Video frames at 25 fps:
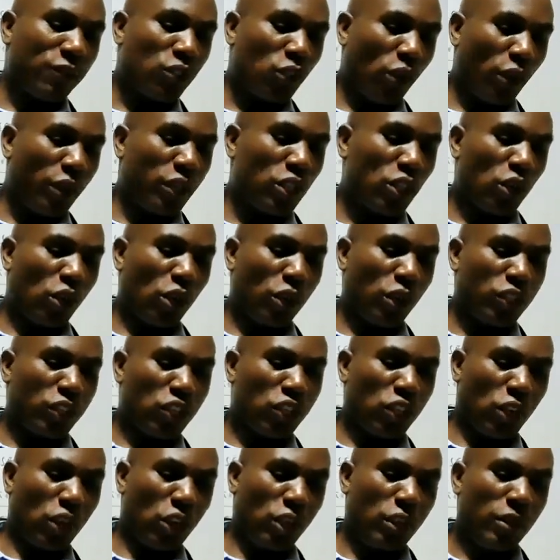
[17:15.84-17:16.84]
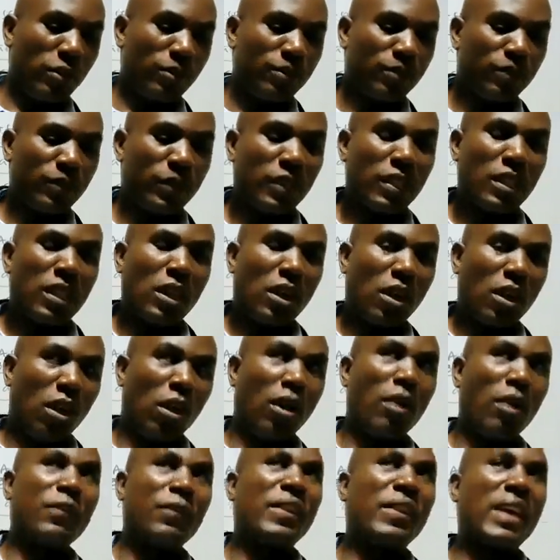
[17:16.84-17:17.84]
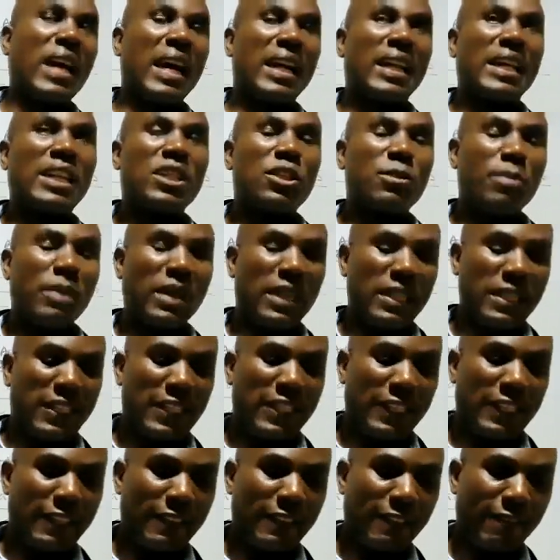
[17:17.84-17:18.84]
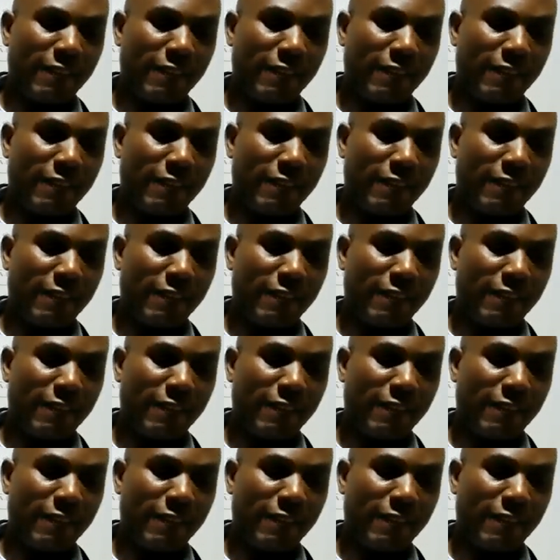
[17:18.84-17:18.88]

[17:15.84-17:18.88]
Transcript: joint control of the arrangement